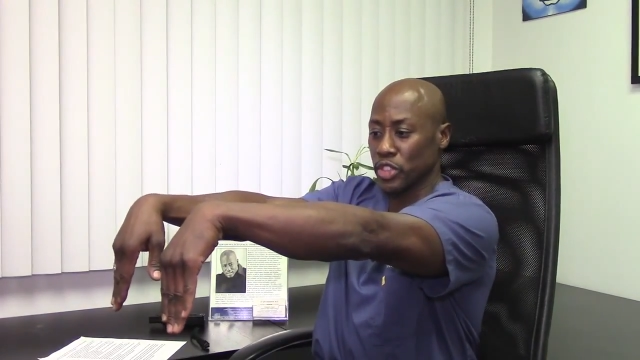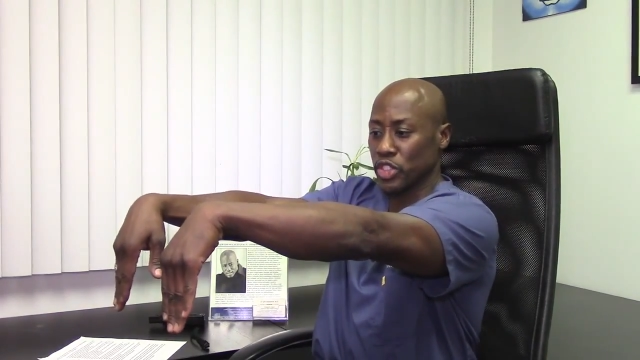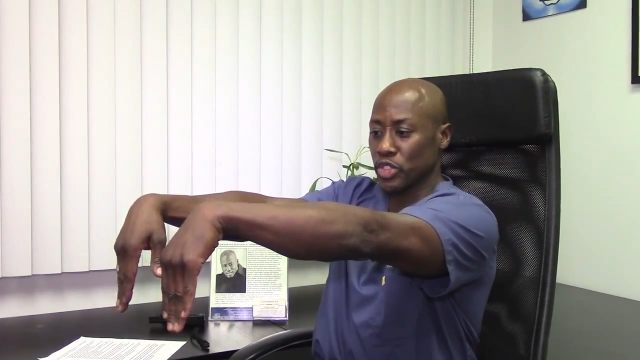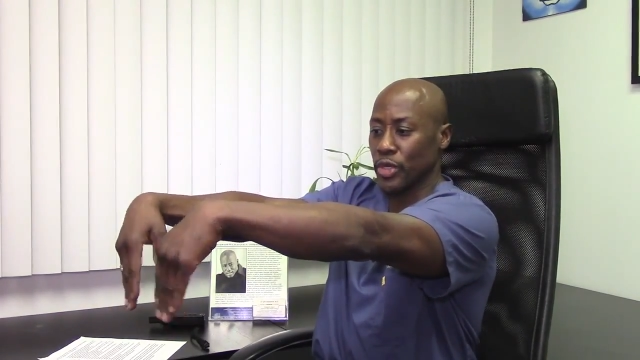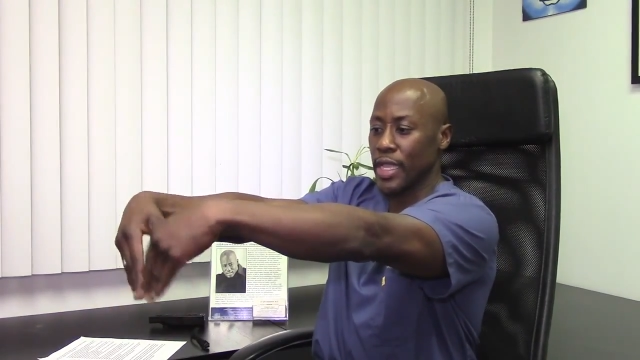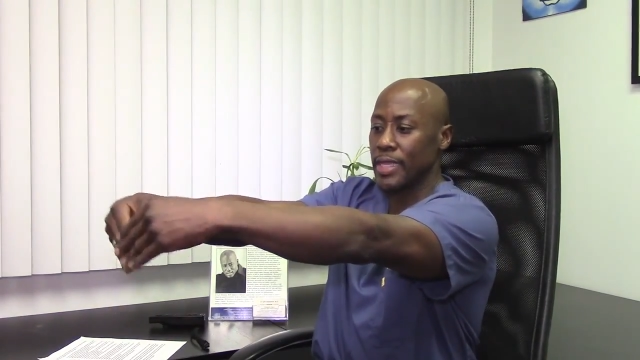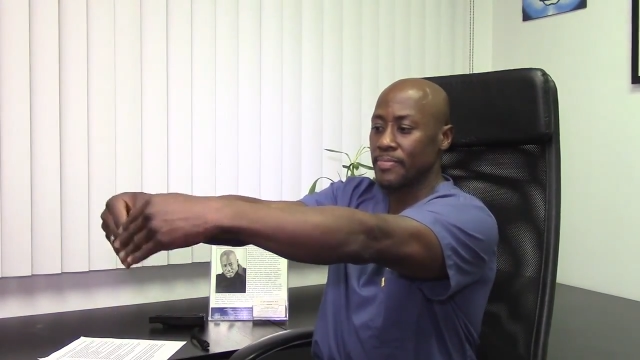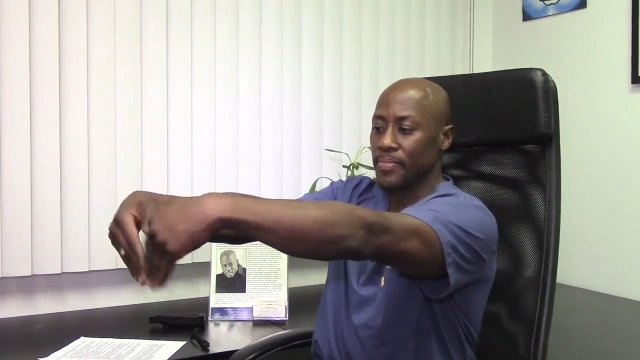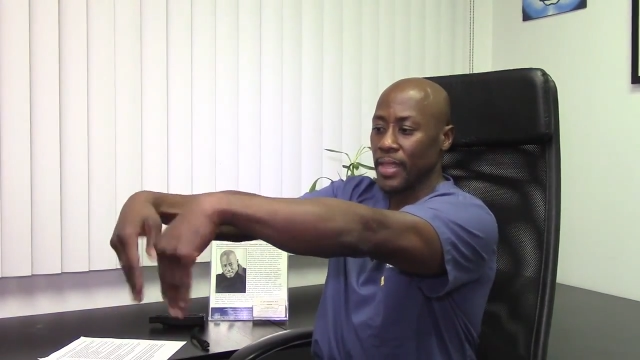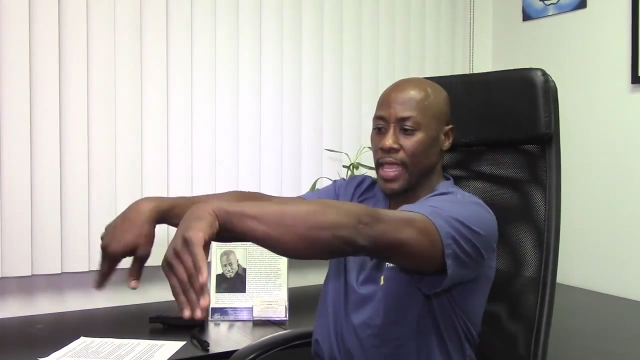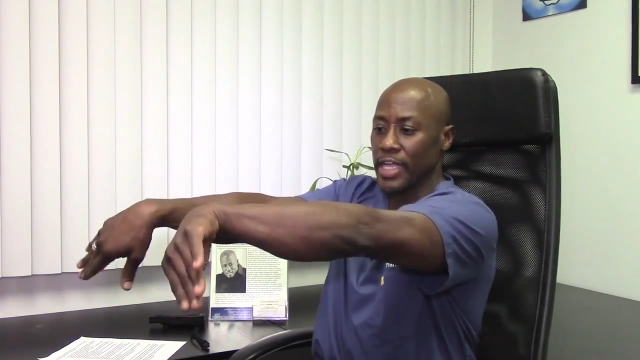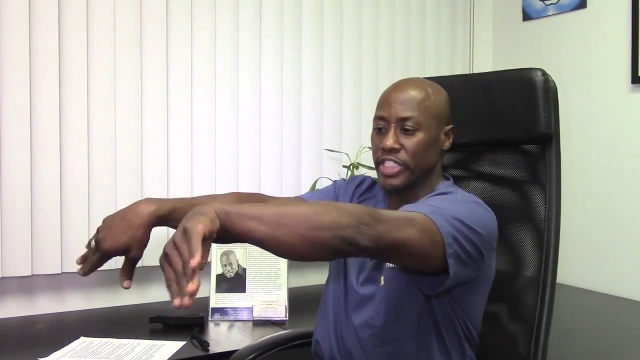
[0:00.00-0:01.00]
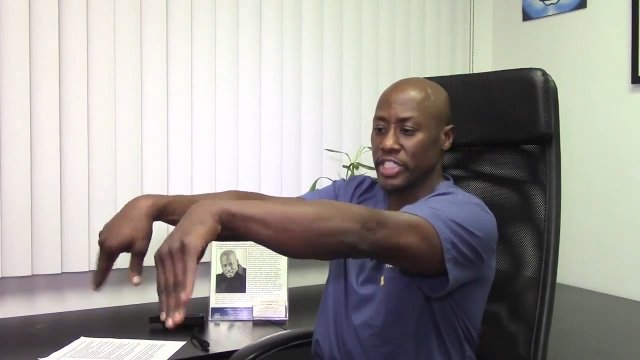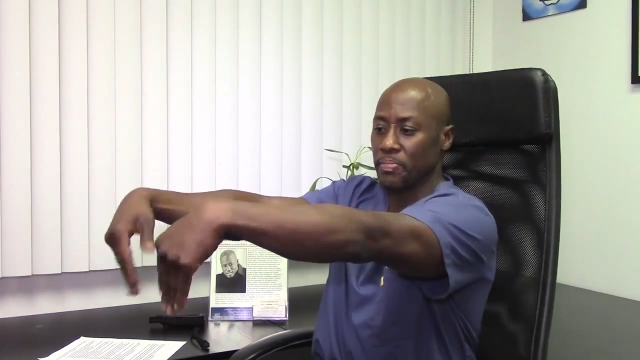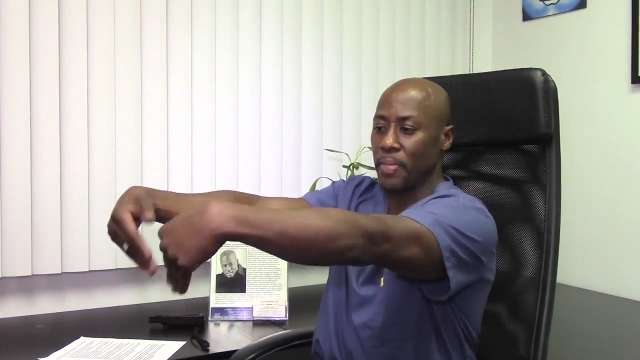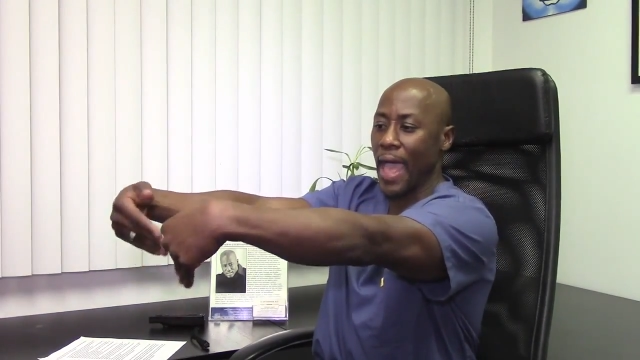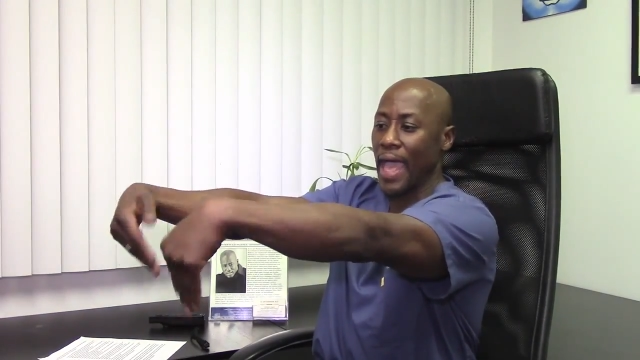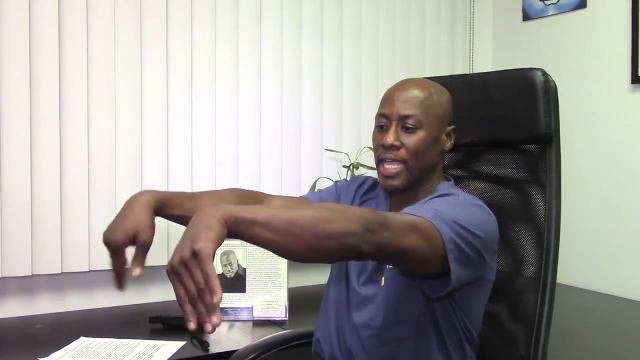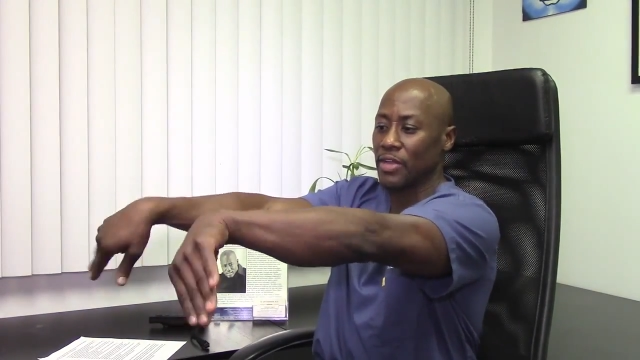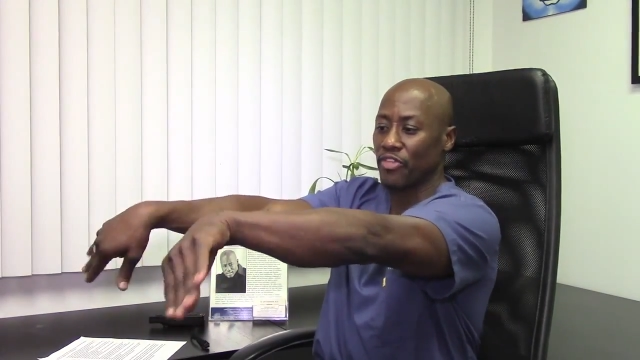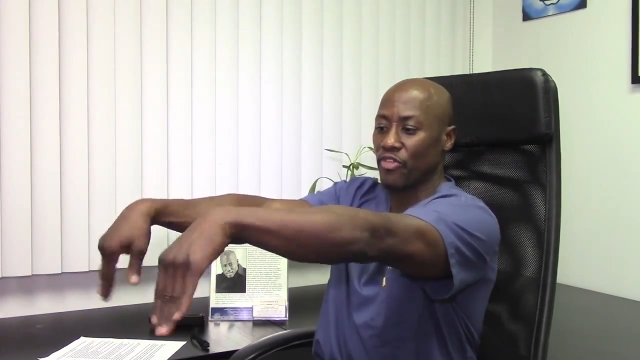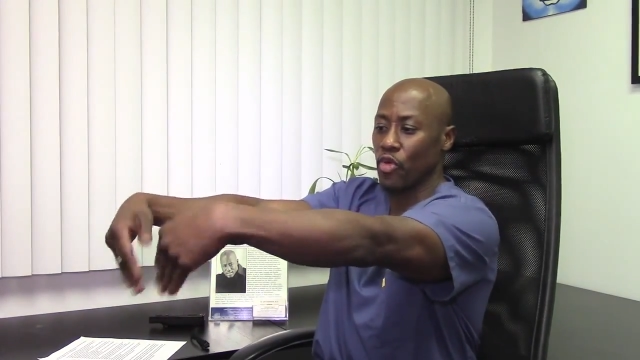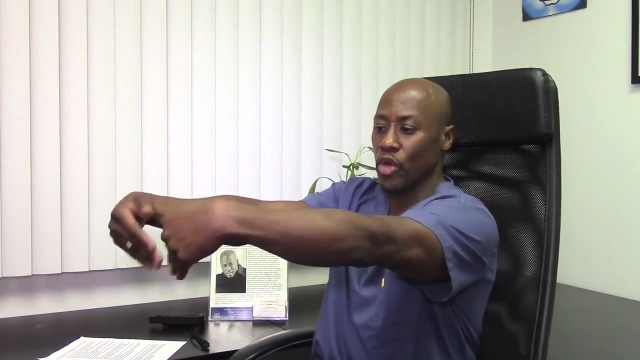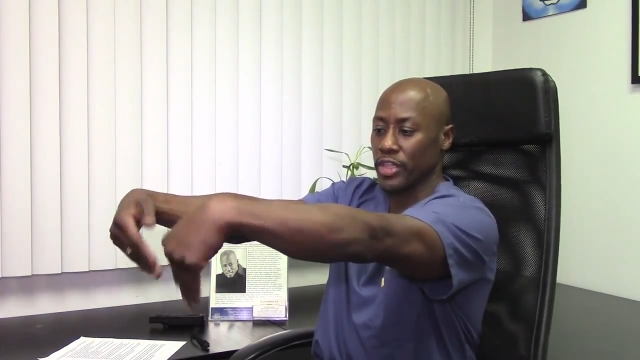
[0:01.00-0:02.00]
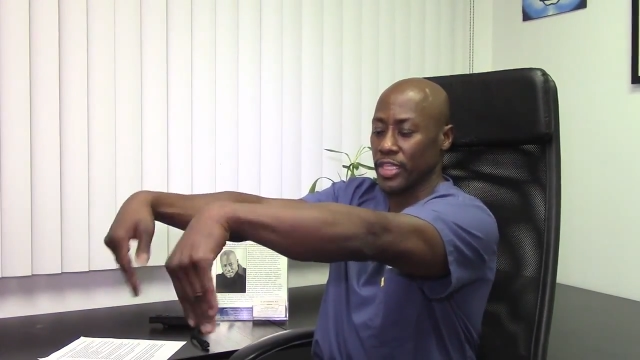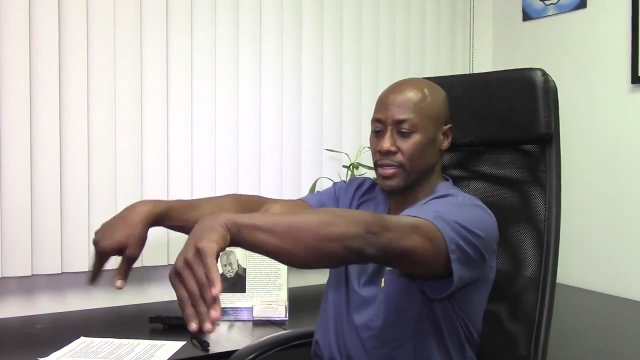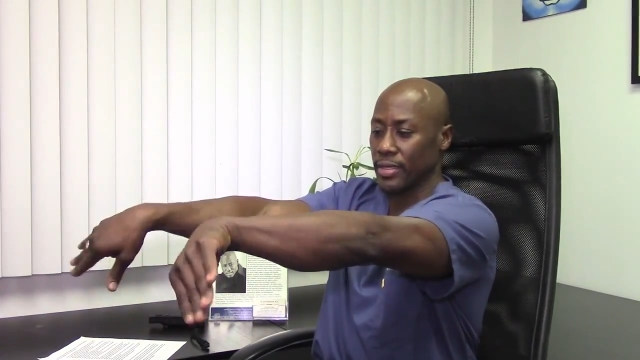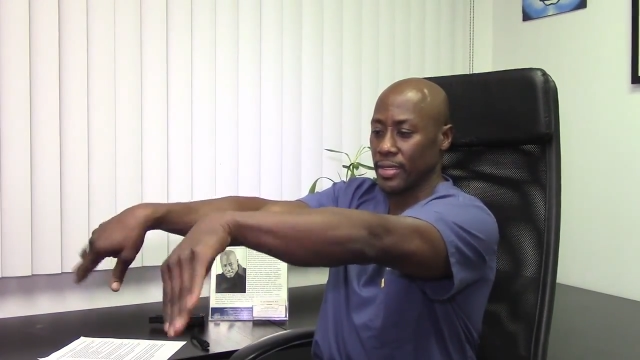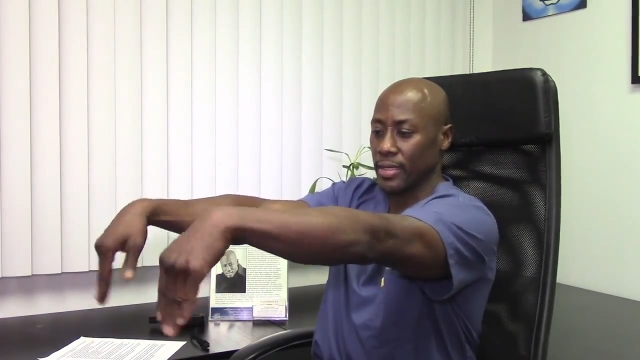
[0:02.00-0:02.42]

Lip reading: are straight, and just back and forth.